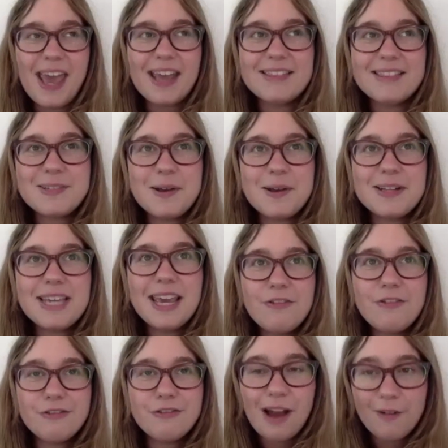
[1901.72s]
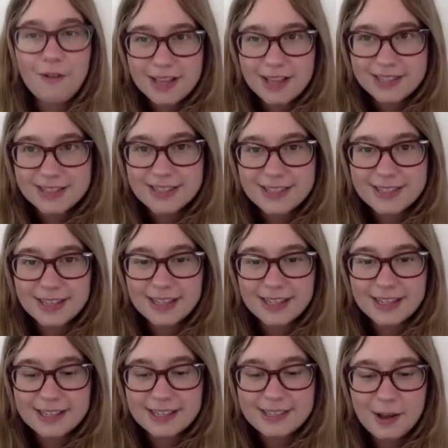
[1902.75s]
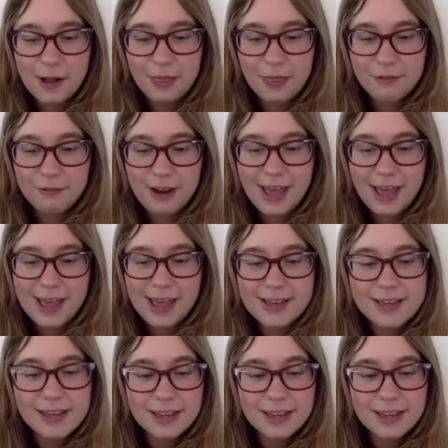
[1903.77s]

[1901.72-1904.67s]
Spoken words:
and so I take flower essences on the reg.